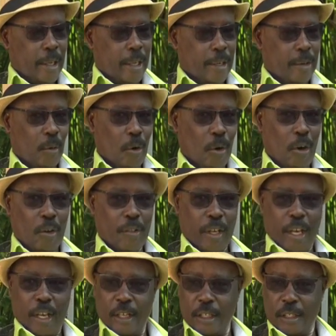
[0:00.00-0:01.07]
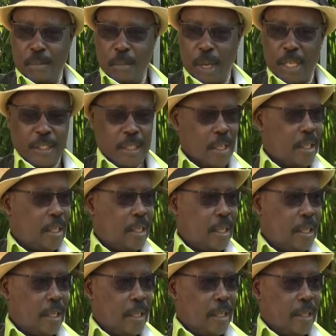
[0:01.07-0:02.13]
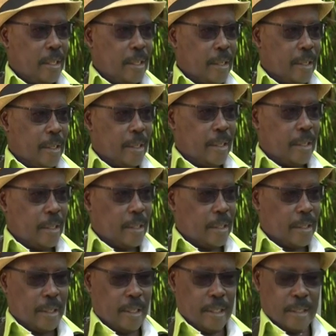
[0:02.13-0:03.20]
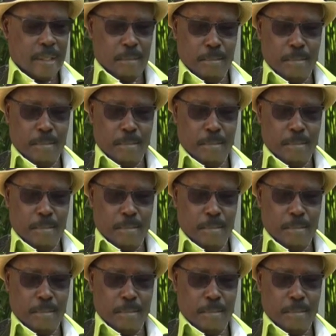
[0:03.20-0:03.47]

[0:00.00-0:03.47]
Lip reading: and all the charismatic, these